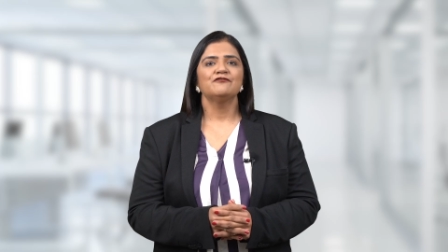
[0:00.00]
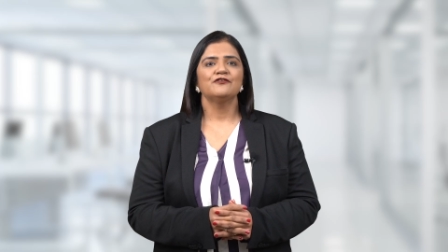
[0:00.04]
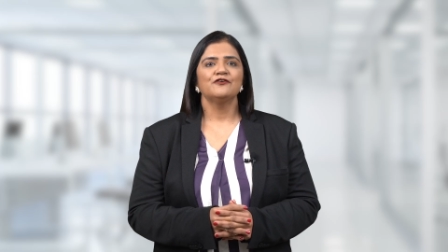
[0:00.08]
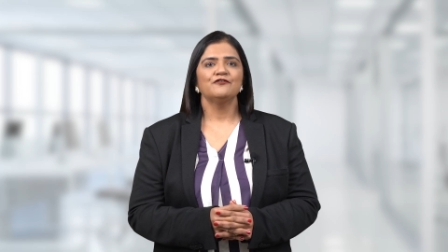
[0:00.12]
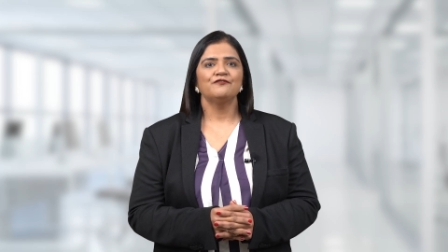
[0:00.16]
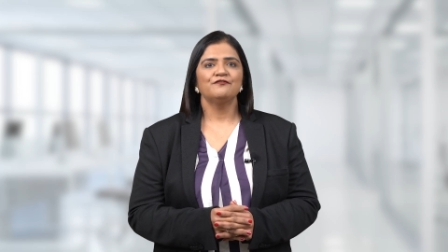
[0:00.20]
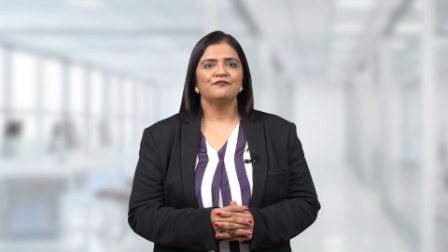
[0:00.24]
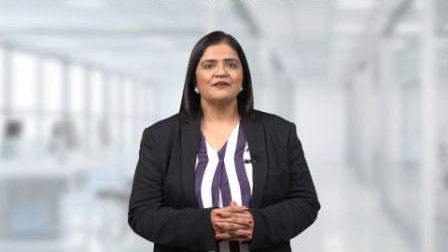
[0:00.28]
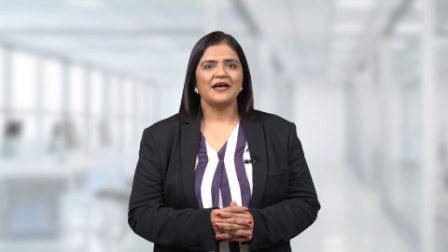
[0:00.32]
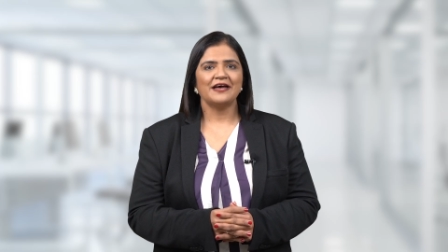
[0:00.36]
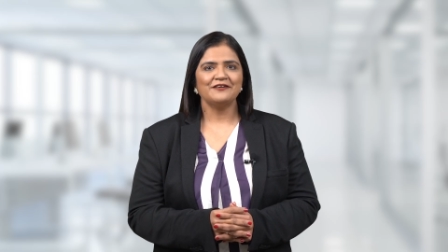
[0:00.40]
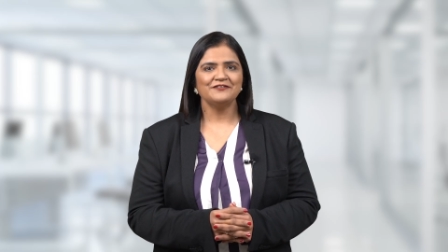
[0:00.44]
you
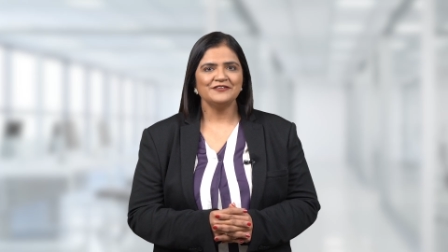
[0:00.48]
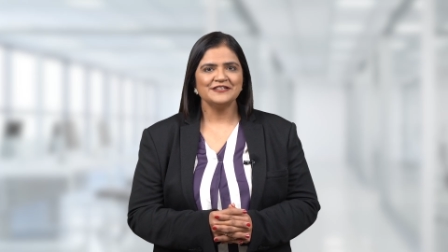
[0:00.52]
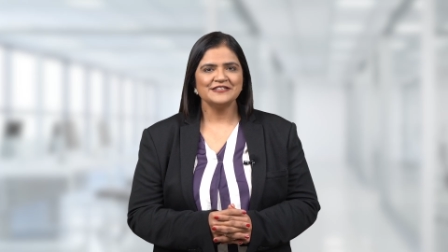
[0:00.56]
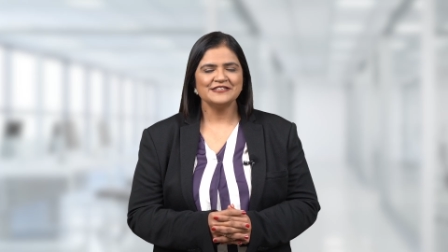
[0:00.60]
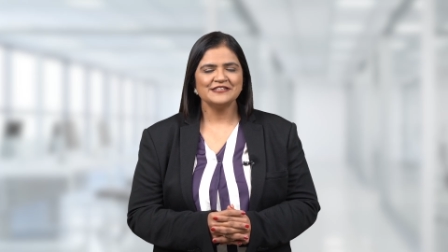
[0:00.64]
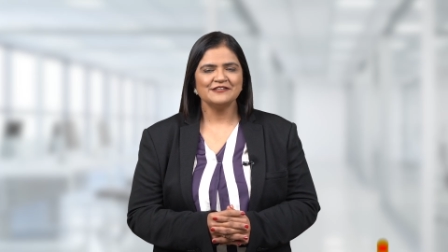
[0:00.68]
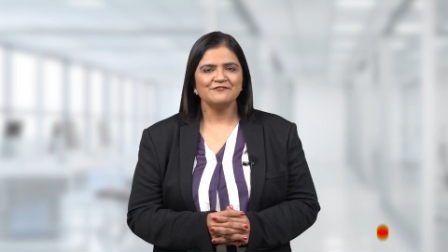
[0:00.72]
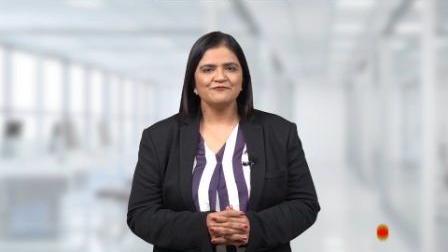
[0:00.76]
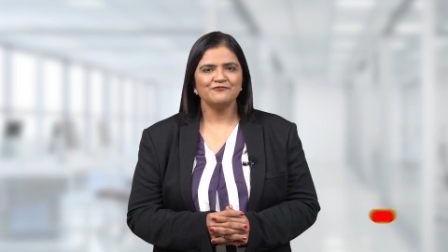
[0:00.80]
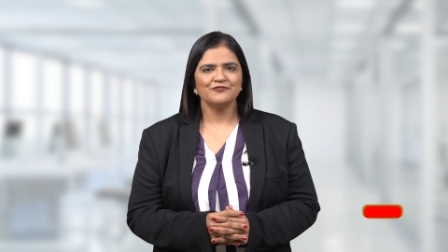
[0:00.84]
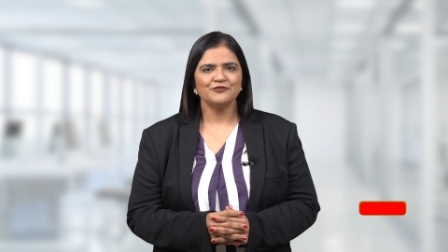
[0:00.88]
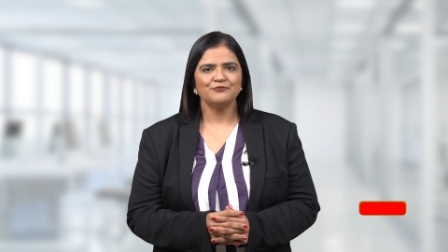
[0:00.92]
found this
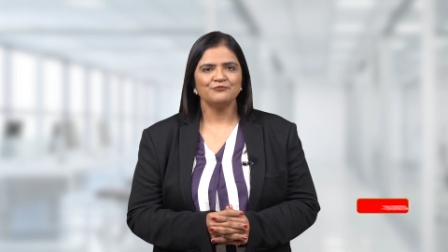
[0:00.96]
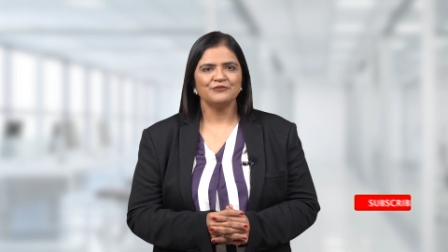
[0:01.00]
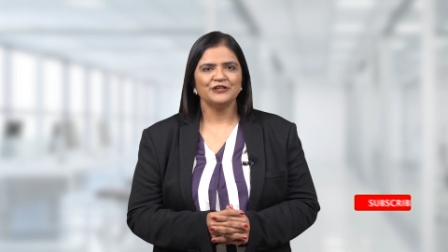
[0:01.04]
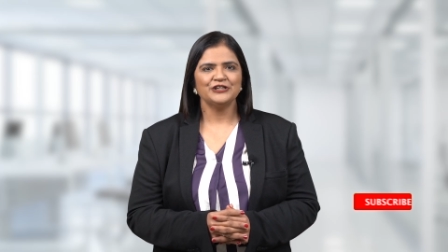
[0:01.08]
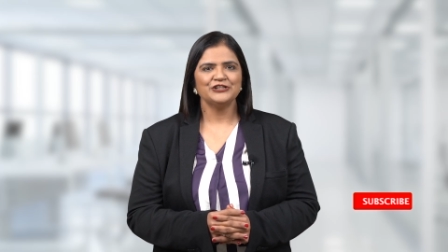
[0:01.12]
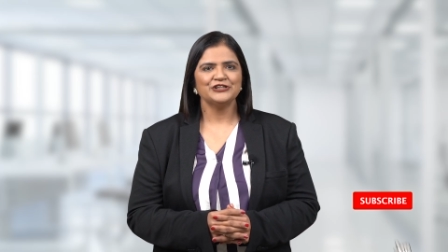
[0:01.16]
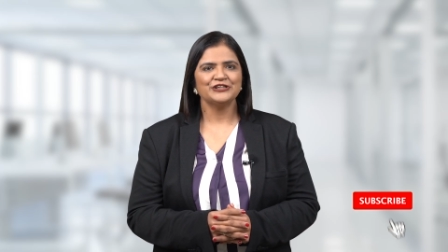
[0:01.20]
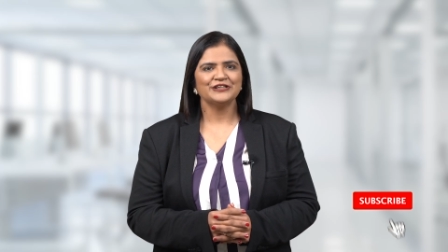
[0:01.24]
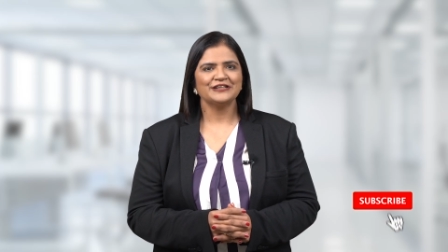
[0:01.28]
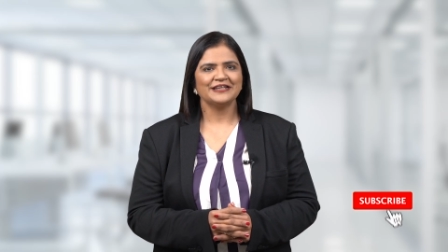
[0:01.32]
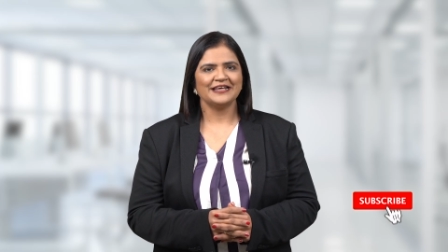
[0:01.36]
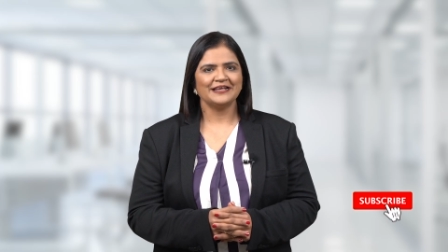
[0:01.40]

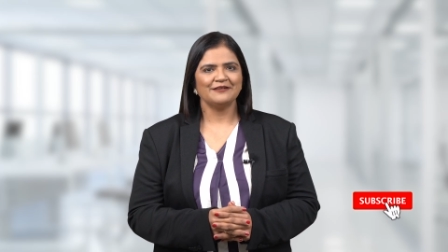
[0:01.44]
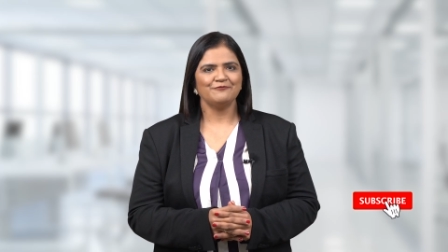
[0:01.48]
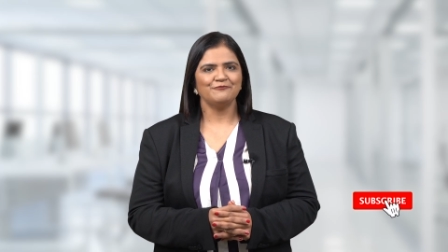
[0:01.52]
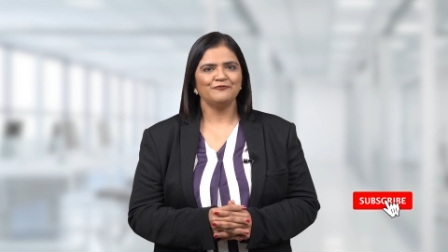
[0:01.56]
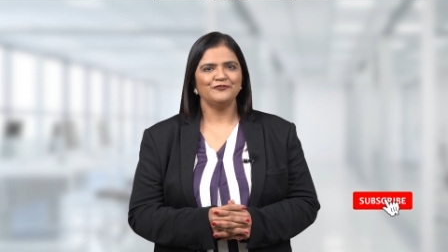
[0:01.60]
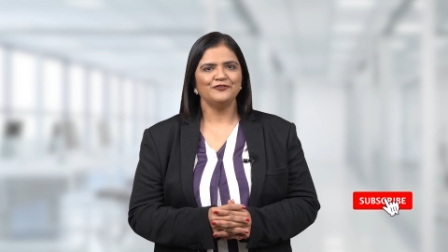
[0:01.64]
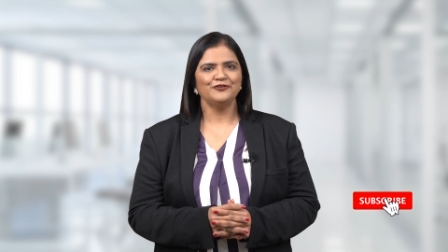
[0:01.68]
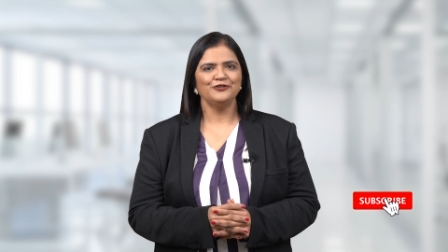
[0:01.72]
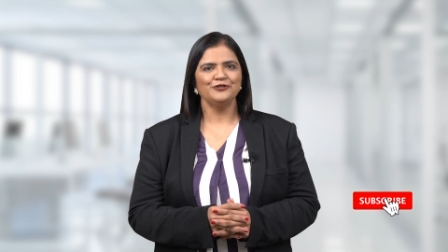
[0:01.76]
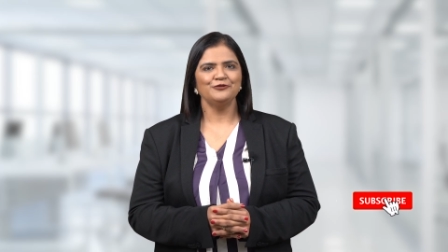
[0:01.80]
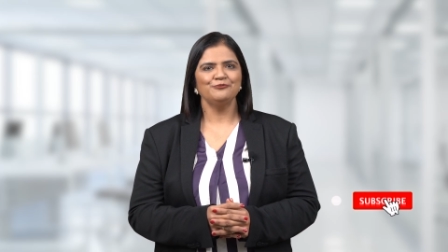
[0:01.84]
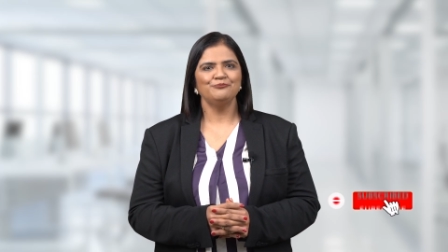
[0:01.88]
information
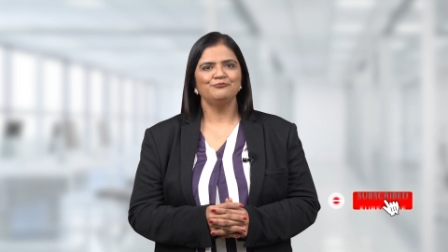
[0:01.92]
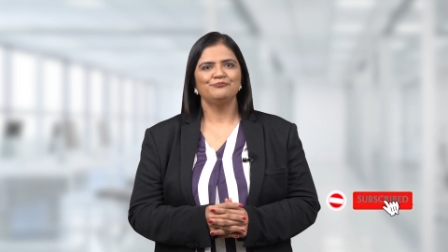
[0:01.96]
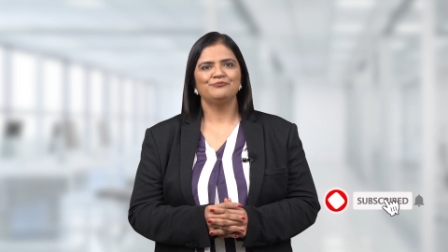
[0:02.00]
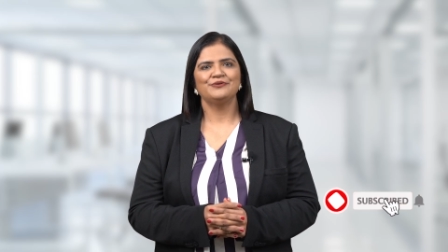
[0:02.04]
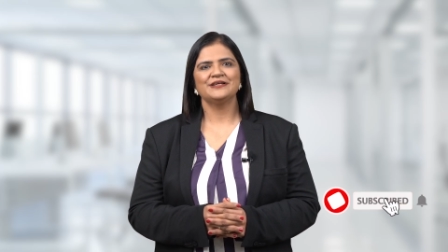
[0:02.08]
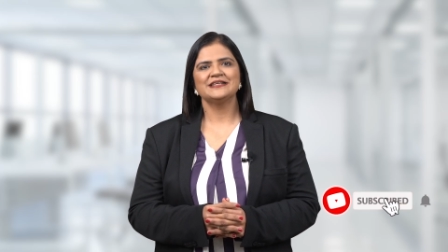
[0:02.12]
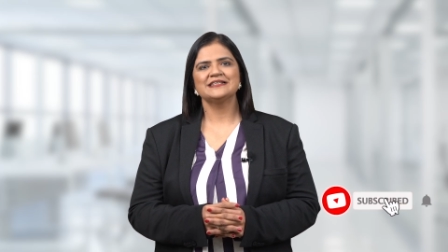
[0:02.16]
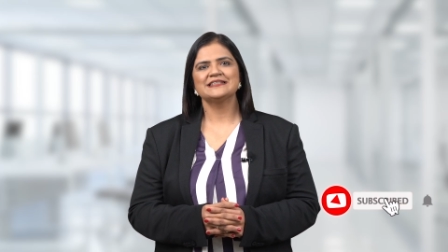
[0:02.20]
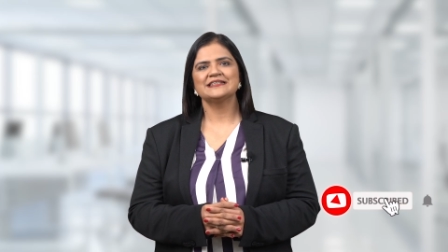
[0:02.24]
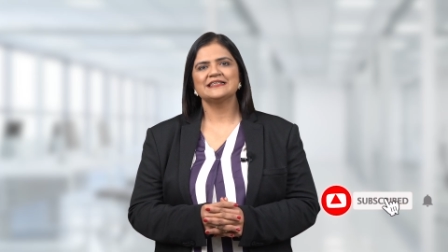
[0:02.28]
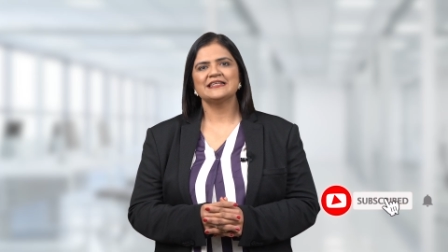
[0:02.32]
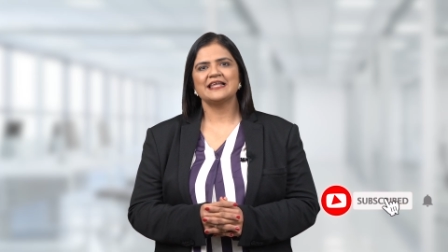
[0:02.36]
helpful,
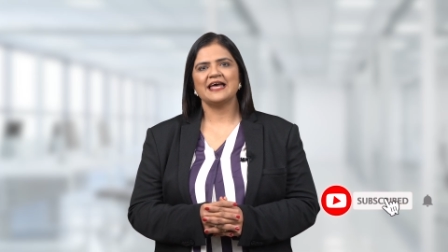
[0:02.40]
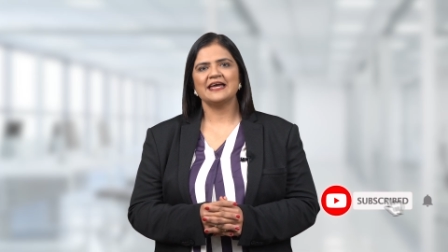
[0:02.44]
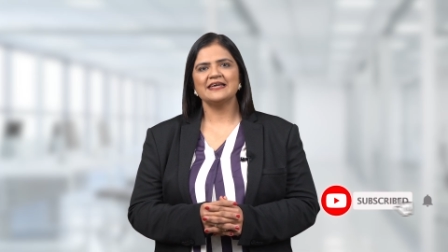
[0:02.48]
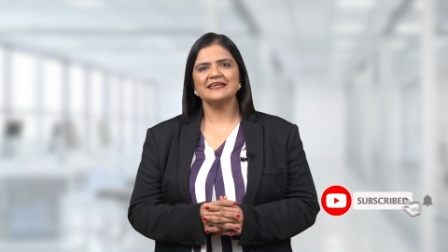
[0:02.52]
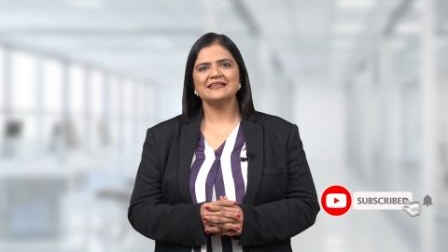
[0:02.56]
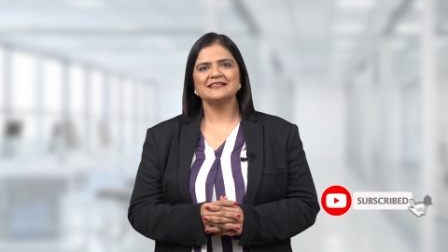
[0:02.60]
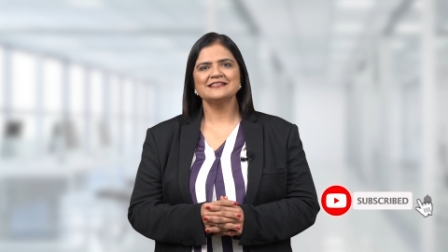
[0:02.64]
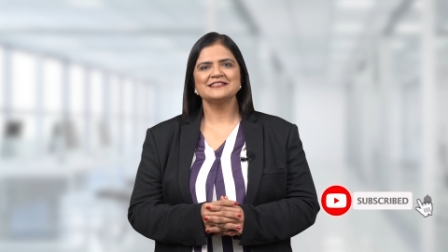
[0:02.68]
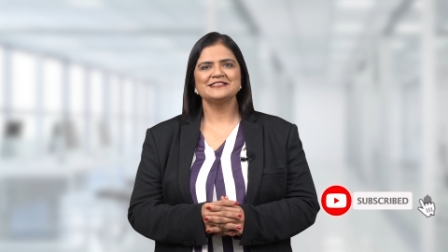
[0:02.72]
please like,